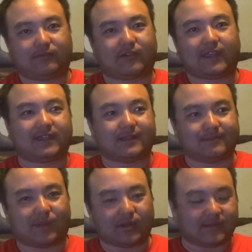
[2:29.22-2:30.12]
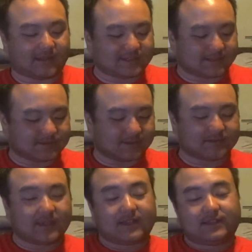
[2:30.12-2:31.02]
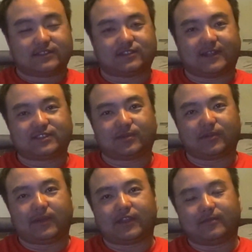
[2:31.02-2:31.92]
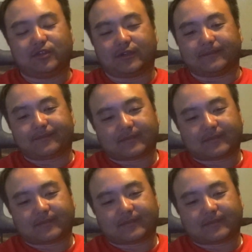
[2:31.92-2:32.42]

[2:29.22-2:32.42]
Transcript: cranking and burning, that type of stuff. So that's what we ended up doing.